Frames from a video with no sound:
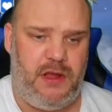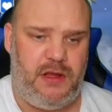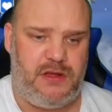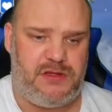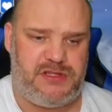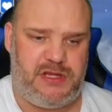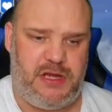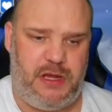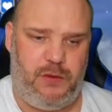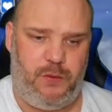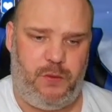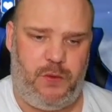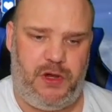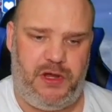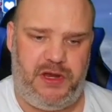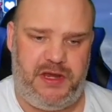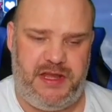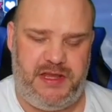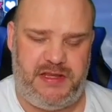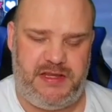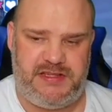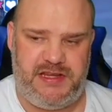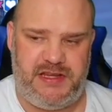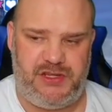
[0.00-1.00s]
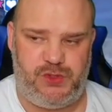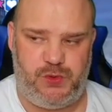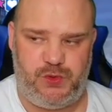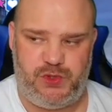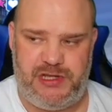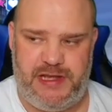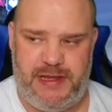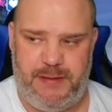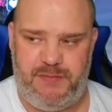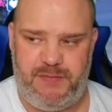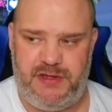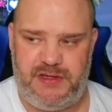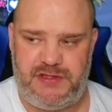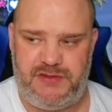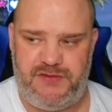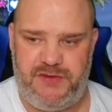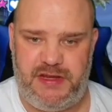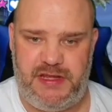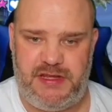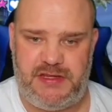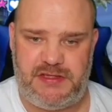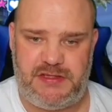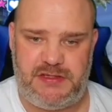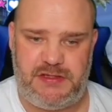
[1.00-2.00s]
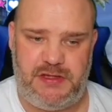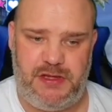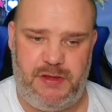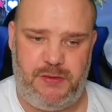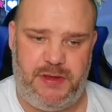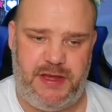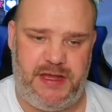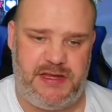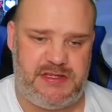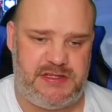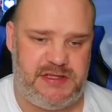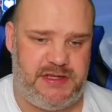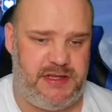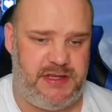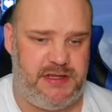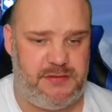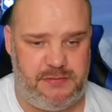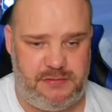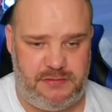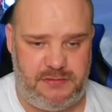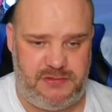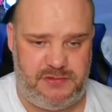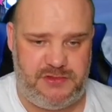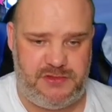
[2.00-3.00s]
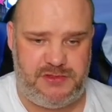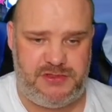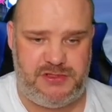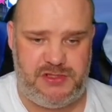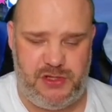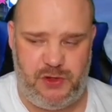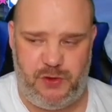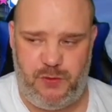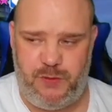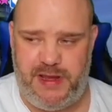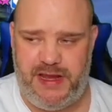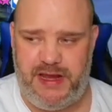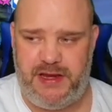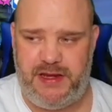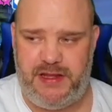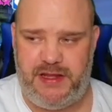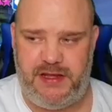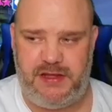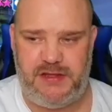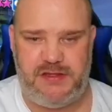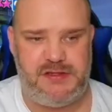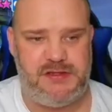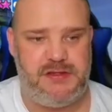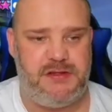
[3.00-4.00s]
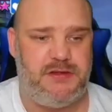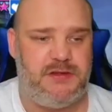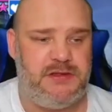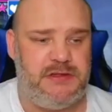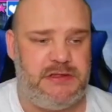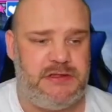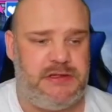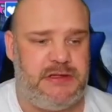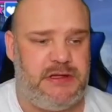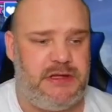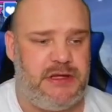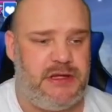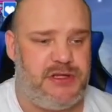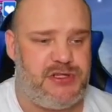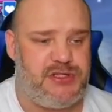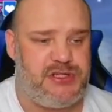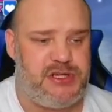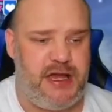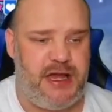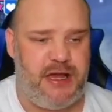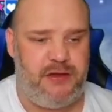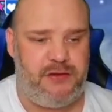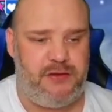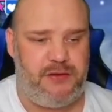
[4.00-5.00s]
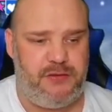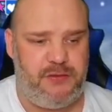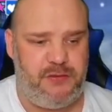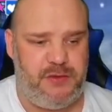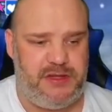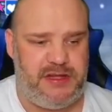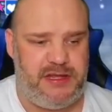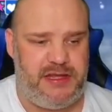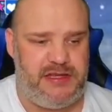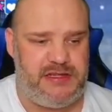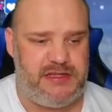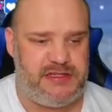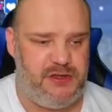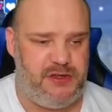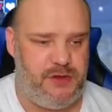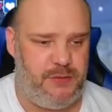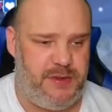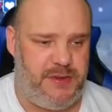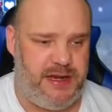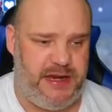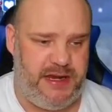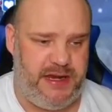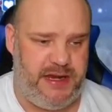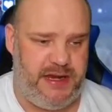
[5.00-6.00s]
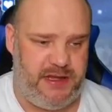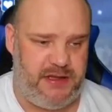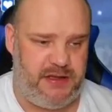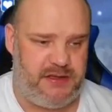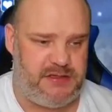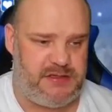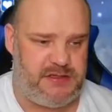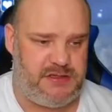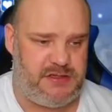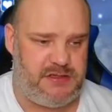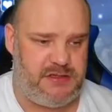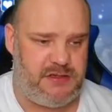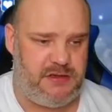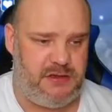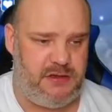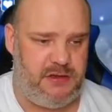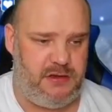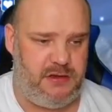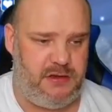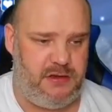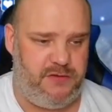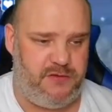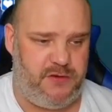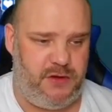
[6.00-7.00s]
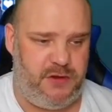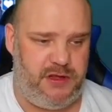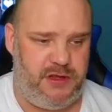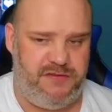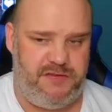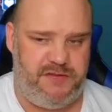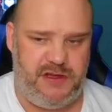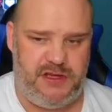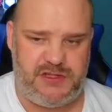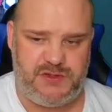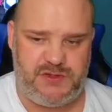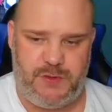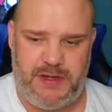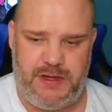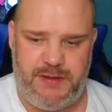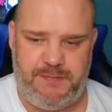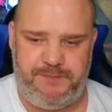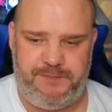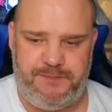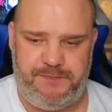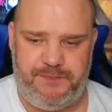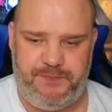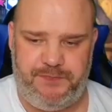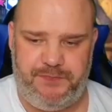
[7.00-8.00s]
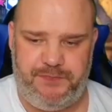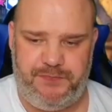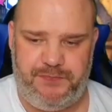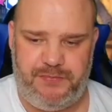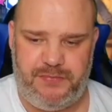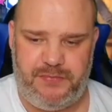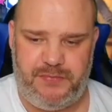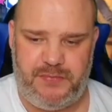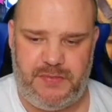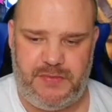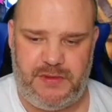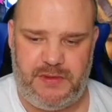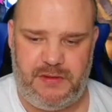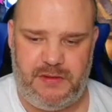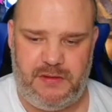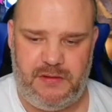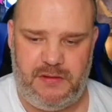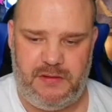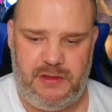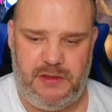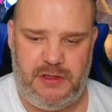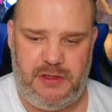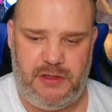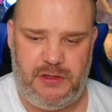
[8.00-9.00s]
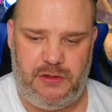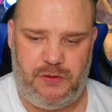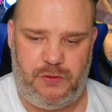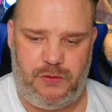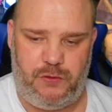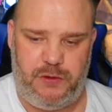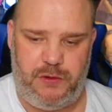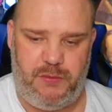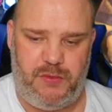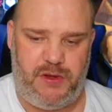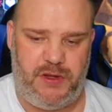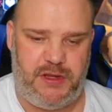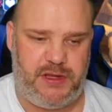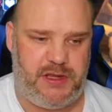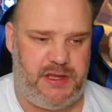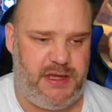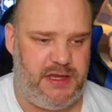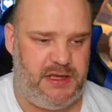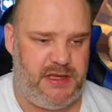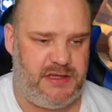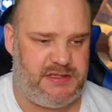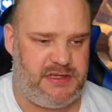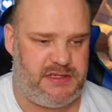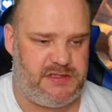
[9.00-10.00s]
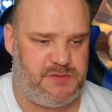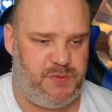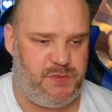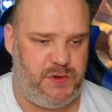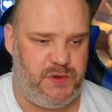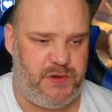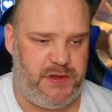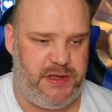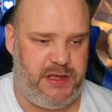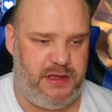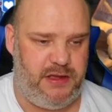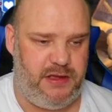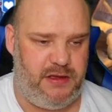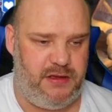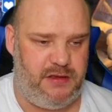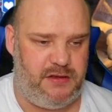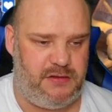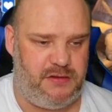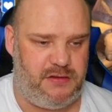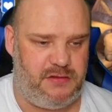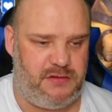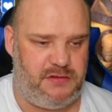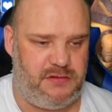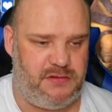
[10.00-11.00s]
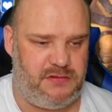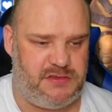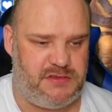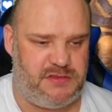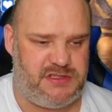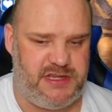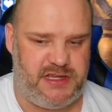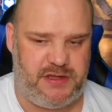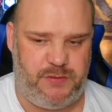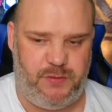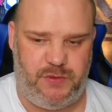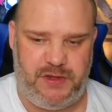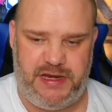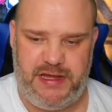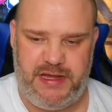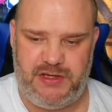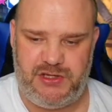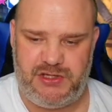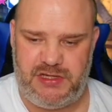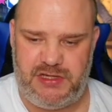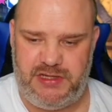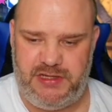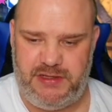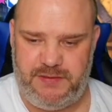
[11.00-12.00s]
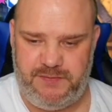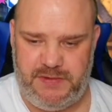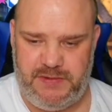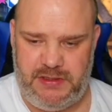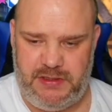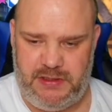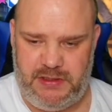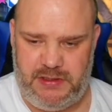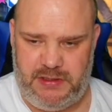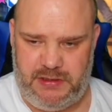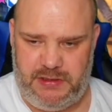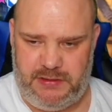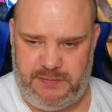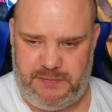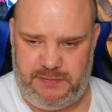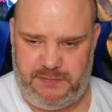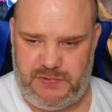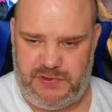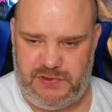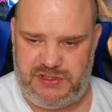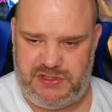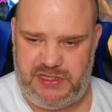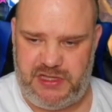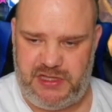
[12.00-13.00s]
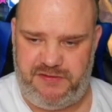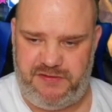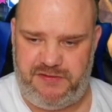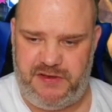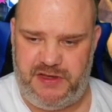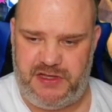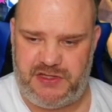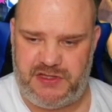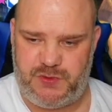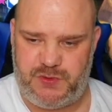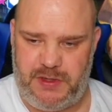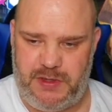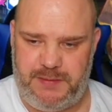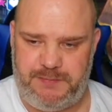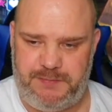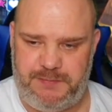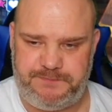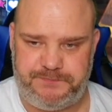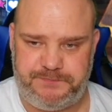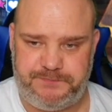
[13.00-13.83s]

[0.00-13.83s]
So what are the essential champions for this? You guessed it, 2 Maneaters. So with these 2 Maneaters, you've got your first one, or in my case that's my second one actually. So your first one,